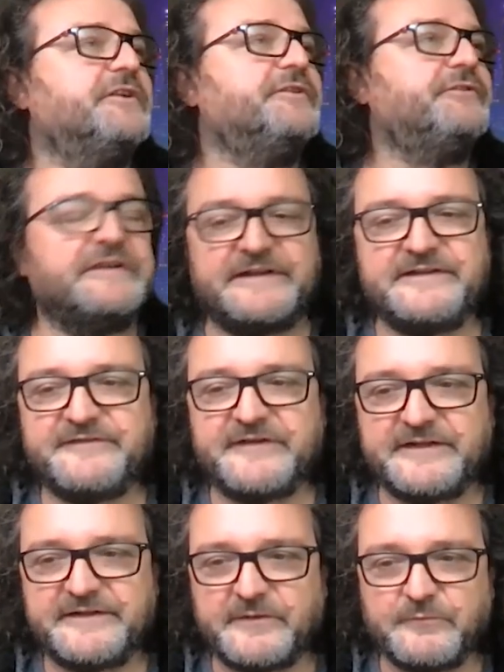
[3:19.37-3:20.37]
during that
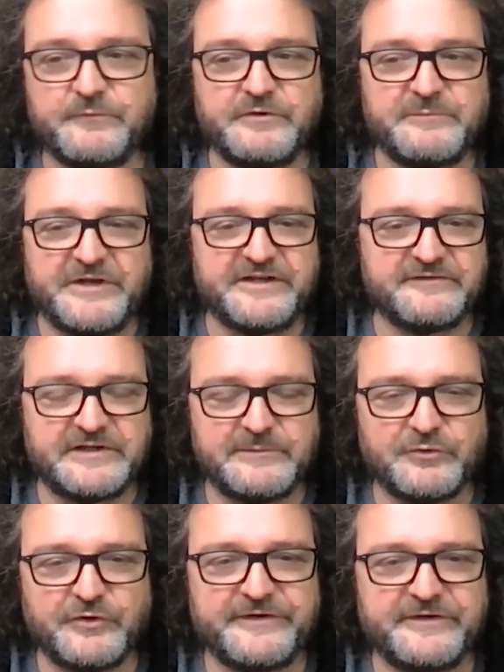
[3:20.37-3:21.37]
event that we will make
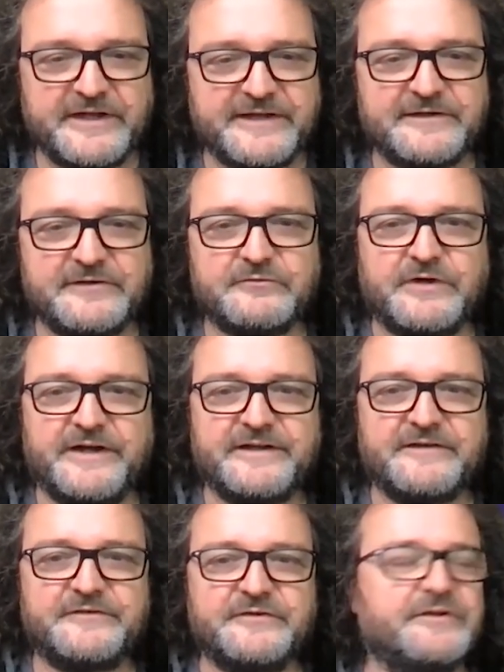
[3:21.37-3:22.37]
available in the catalog right
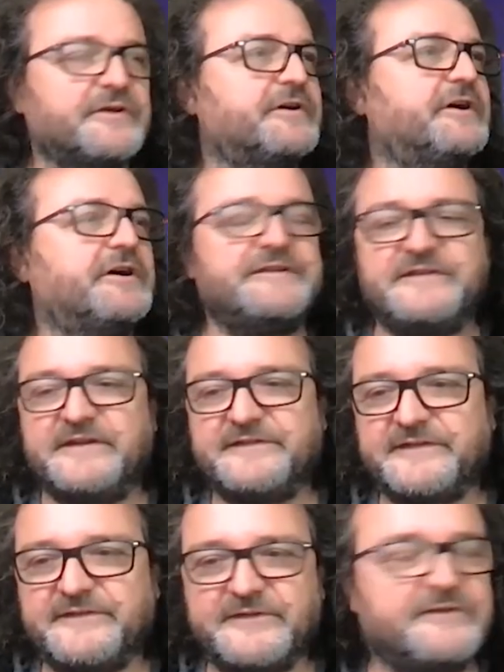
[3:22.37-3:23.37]
after uh, T
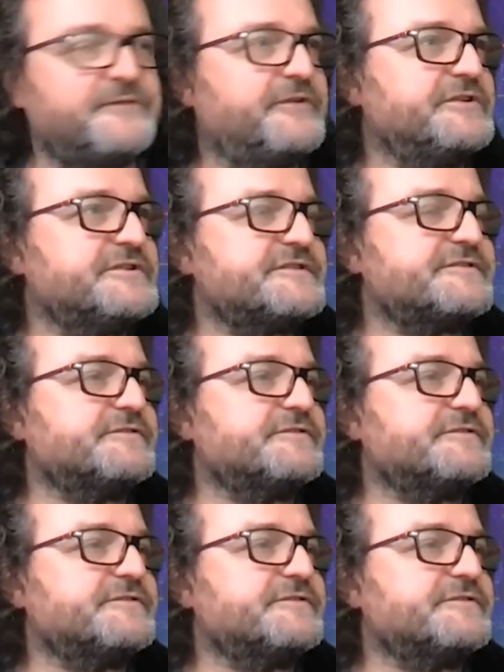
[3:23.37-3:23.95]
S S is finished.